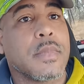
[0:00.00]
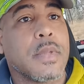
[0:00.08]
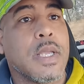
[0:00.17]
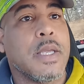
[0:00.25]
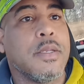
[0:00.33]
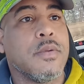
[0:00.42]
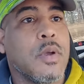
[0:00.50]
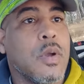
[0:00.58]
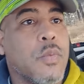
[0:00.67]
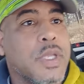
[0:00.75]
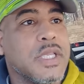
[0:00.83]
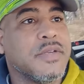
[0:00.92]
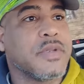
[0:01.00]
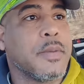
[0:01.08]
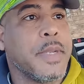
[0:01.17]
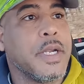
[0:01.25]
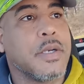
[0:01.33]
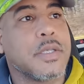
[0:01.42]
And we live in
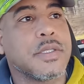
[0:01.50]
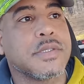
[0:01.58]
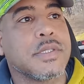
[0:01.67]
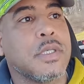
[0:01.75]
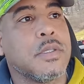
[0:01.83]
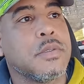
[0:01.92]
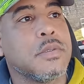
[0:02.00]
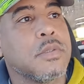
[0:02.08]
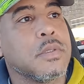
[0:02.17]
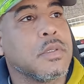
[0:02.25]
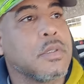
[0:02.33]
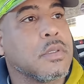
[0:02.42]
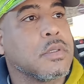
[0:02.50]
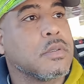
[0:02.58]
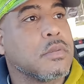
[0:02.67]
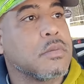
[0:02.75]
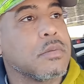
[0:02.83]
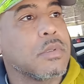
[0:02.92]
America, so
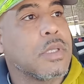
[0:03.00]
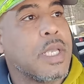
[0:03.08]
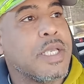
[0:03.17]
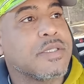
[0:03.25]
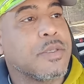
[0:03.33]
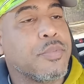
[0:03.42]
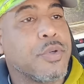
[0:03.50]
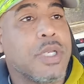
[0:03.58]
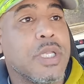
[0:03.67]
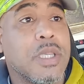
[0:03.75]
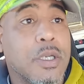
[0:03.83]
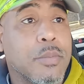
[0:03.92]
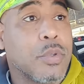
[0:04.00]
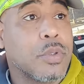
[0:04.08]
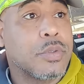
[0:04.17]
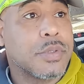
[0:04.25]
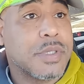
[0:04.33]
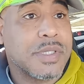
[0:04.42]
it's a pretty
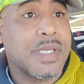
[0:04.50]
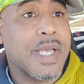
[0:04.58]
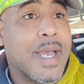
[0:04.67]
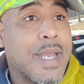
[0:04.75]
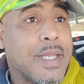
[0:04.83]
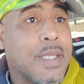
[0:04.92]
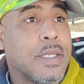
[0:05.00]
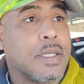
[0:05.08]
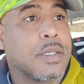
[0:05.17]
liberal society